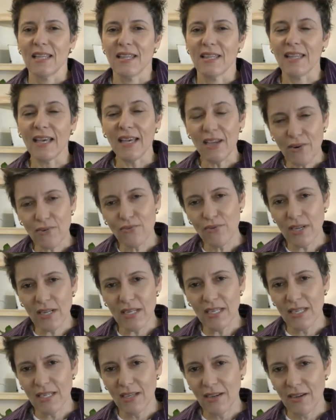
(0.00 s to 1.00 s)
they are
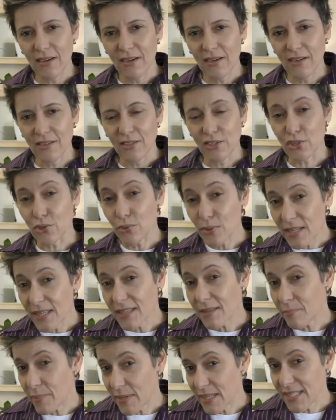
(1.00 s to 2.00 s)
really doing
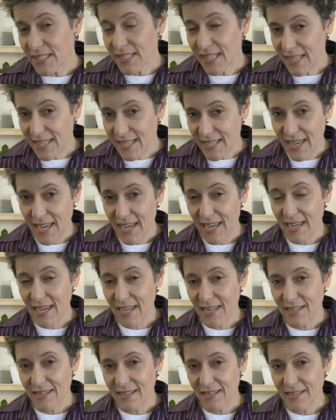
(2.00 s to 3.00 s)
the best they
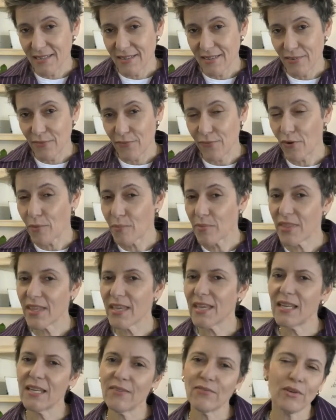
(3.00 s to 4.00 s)
can from
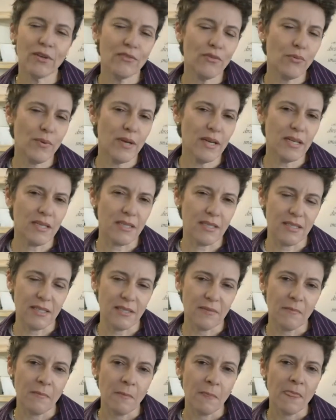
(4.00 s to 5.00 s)
their level of
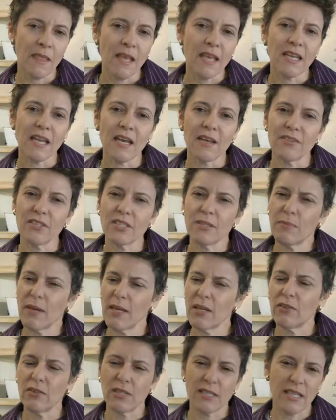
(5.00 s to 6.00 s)
awareness. Now, this may
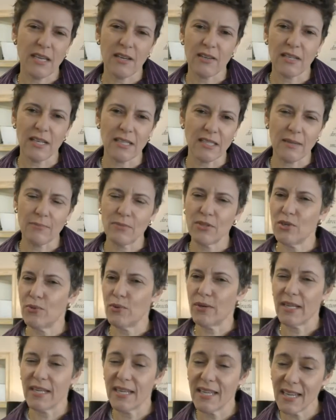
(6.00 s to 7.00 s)
not sound like something you
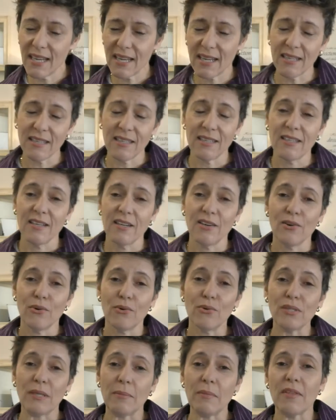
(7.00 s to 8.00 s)
want to hear,
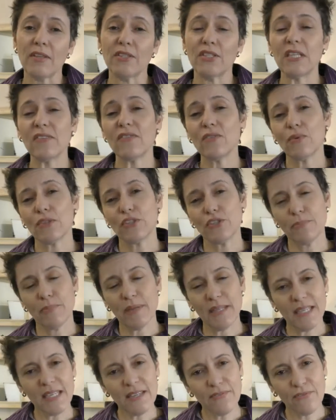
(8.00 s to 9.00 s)
or something that you even want to
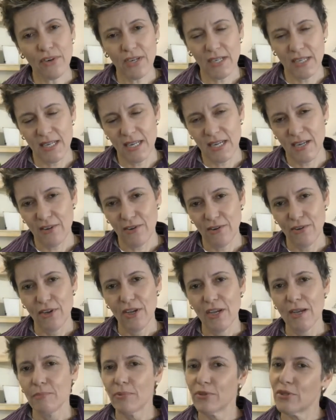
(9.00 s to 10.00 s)
believe right now,
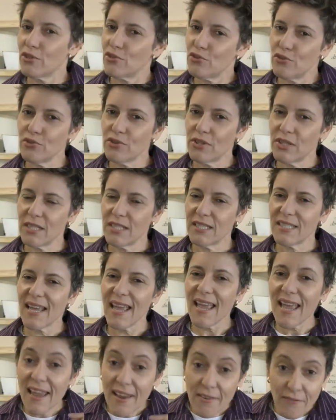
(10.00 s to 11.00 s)
but the truth is,
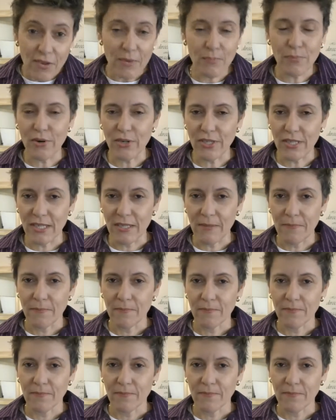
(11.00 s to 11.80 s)
everybody